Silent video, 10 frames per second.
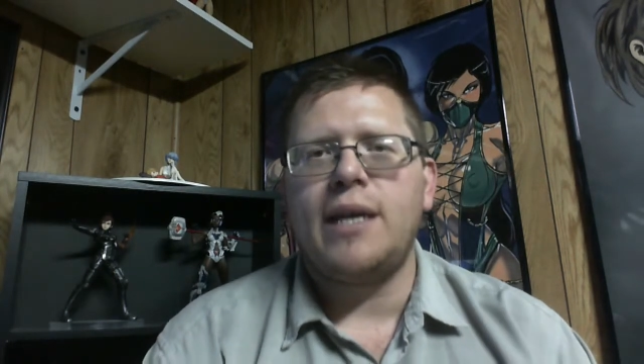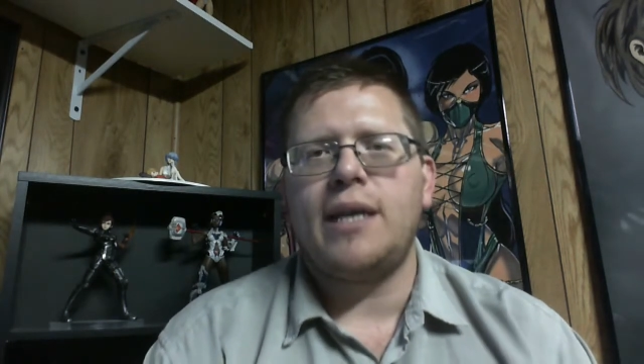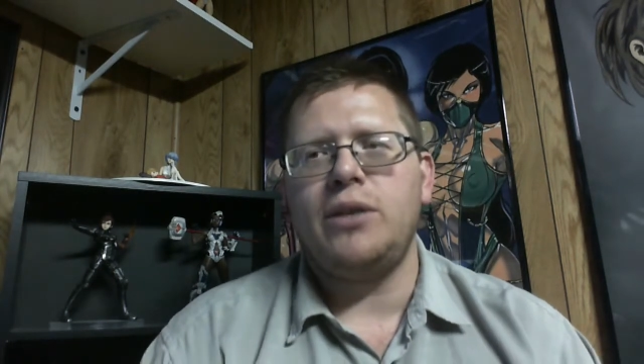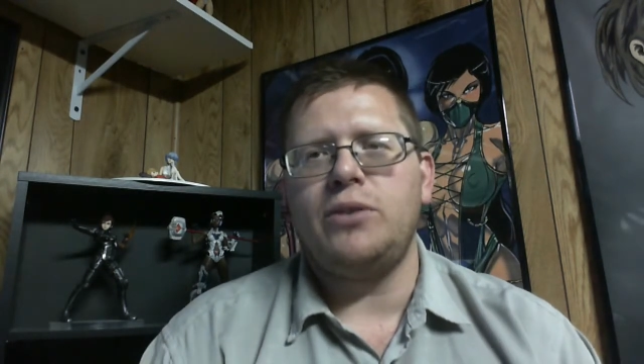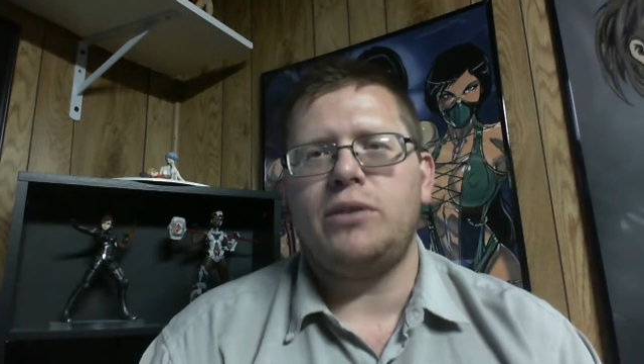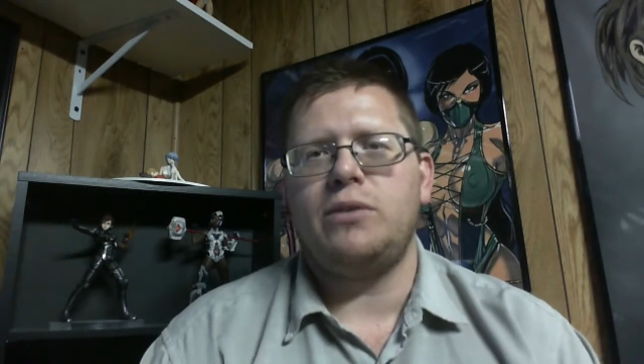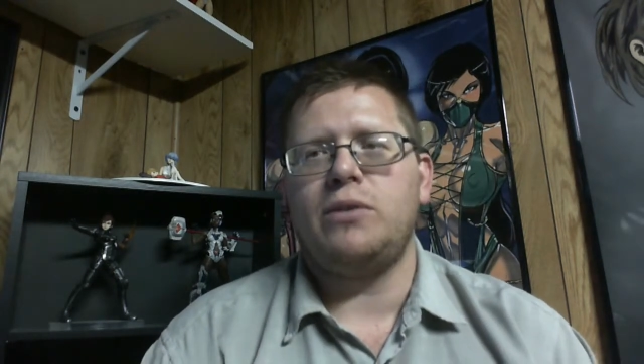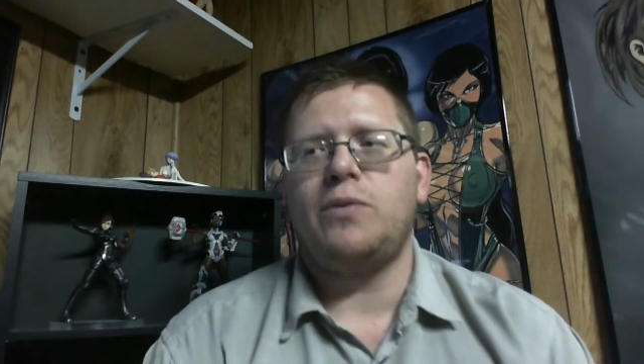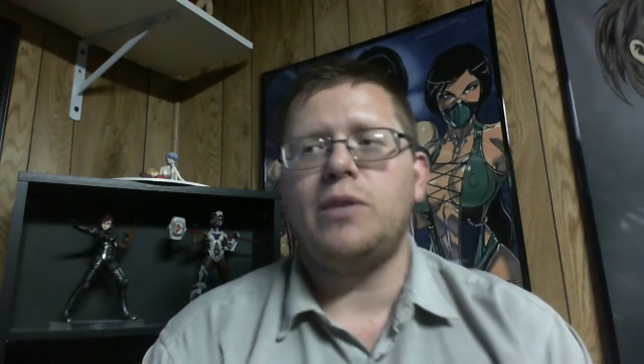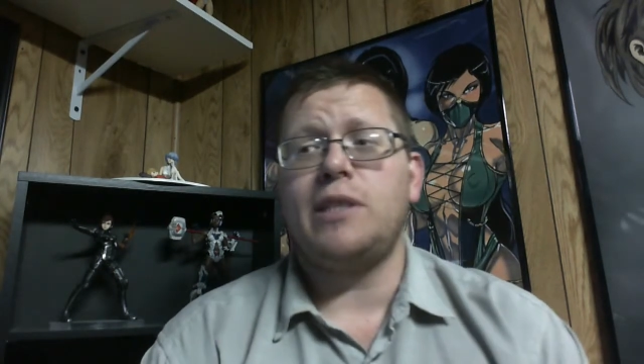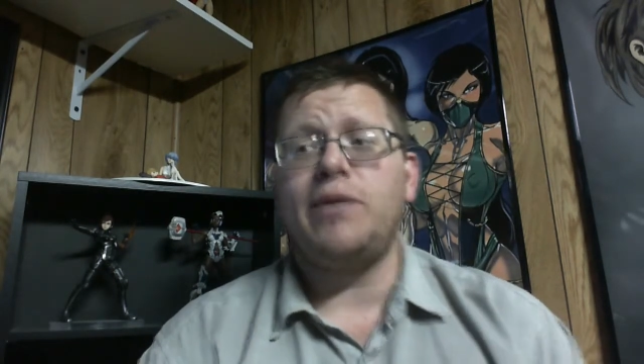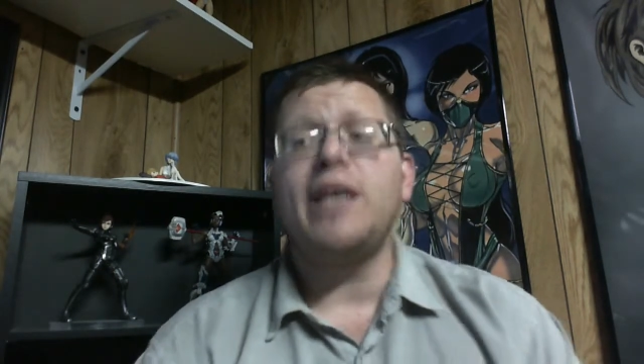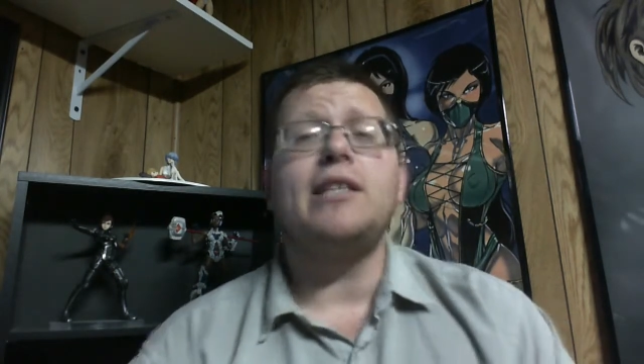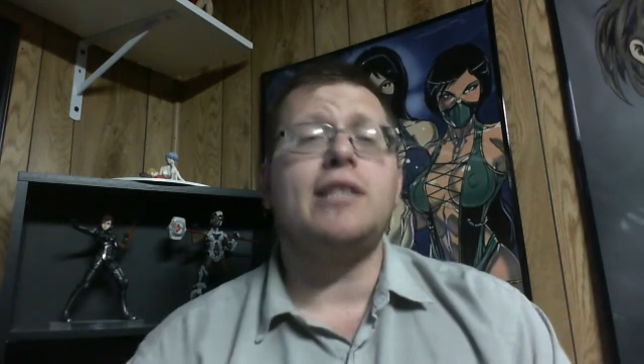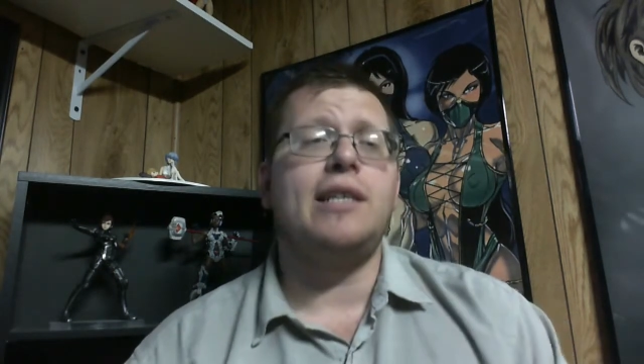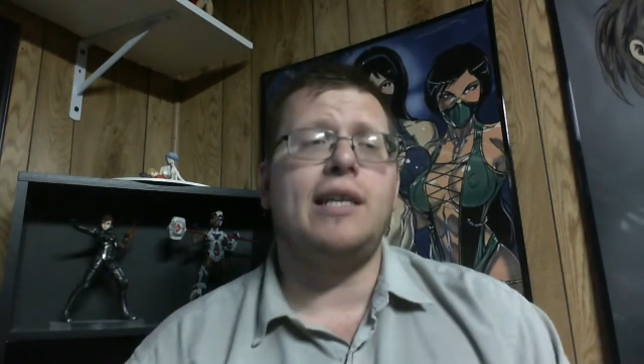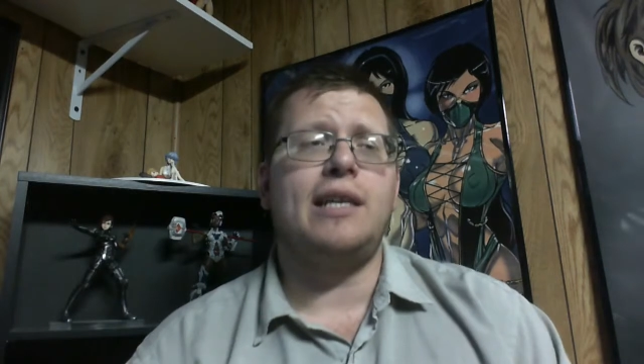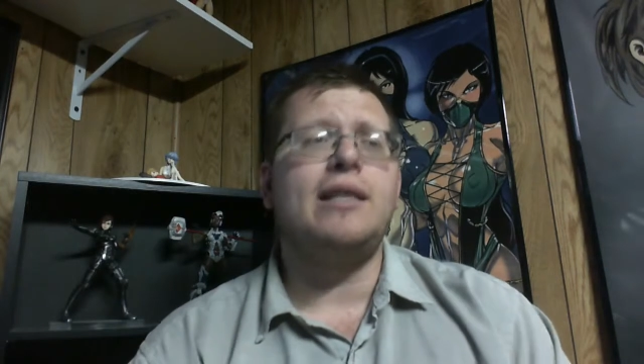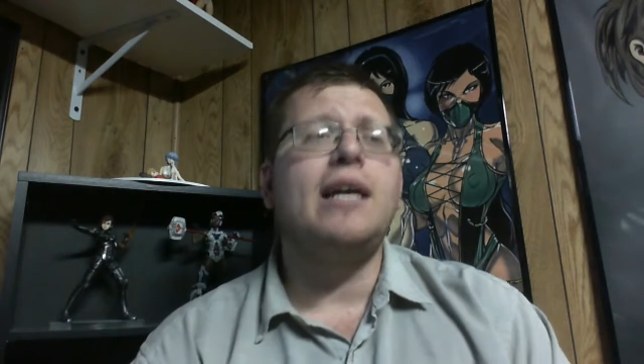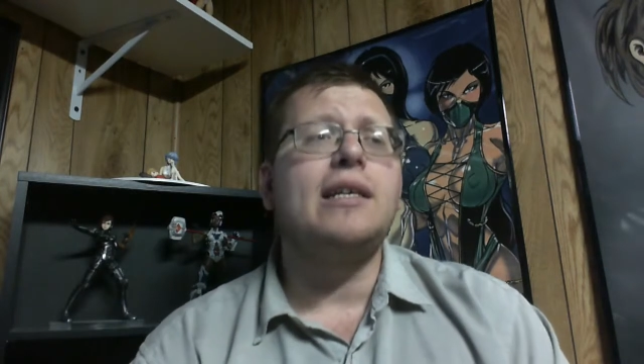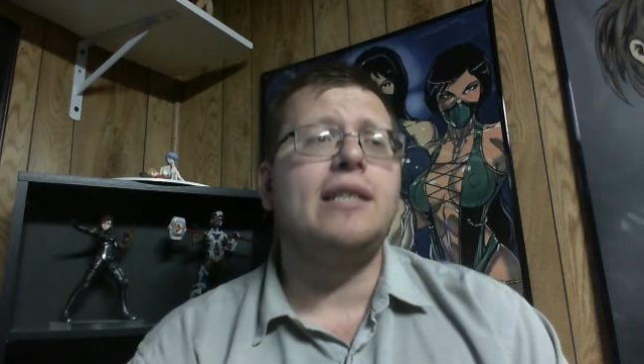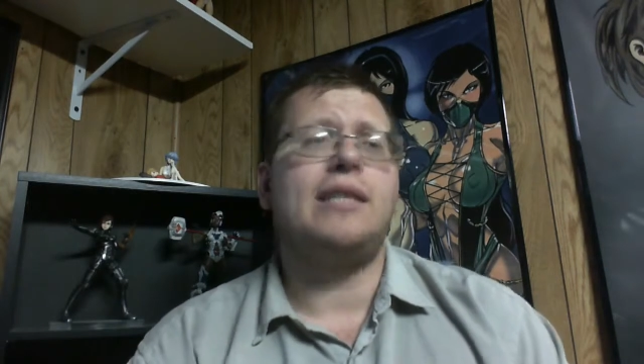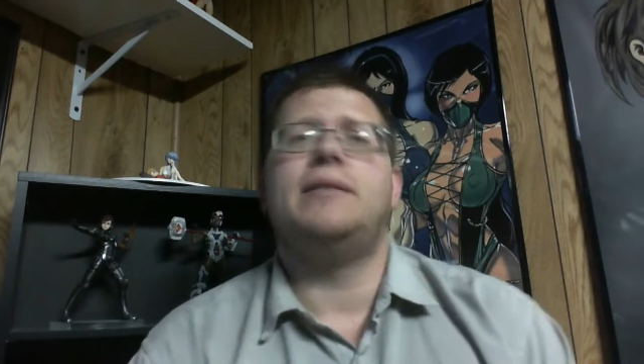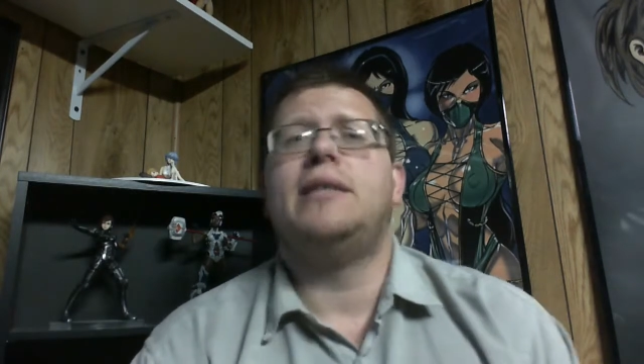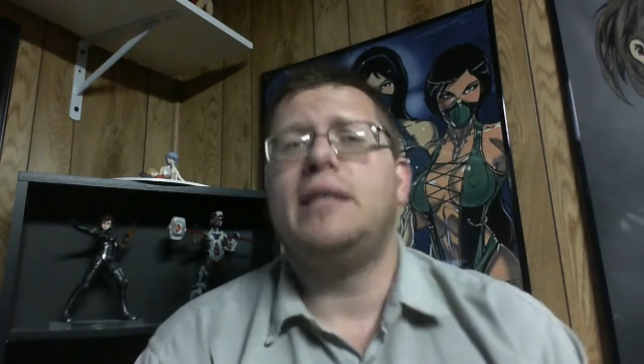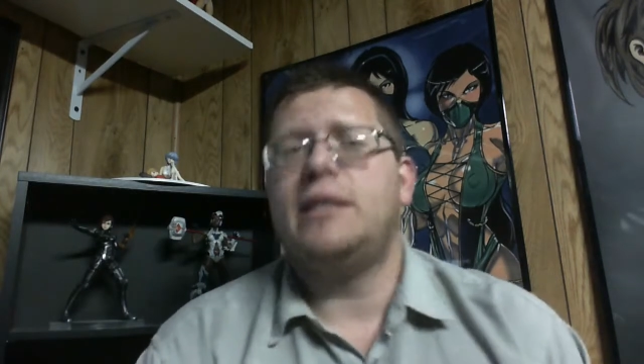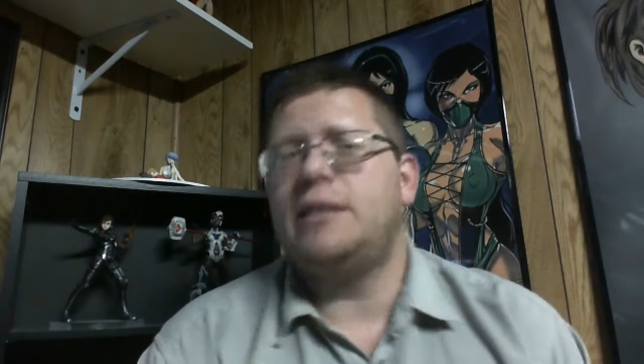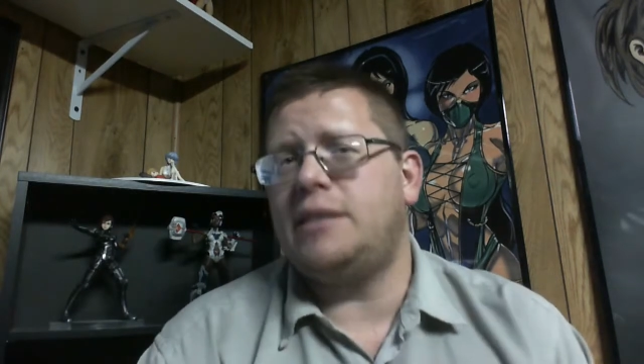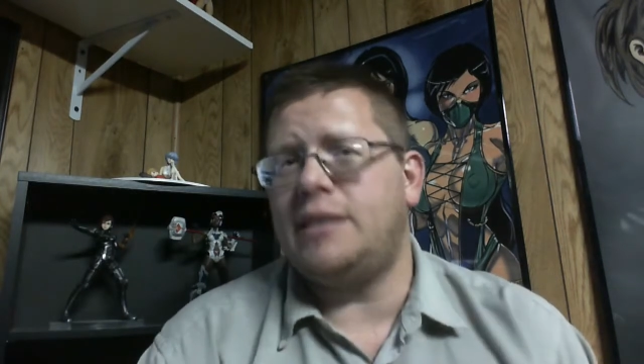why not use it to its fullest advantage? And luckily,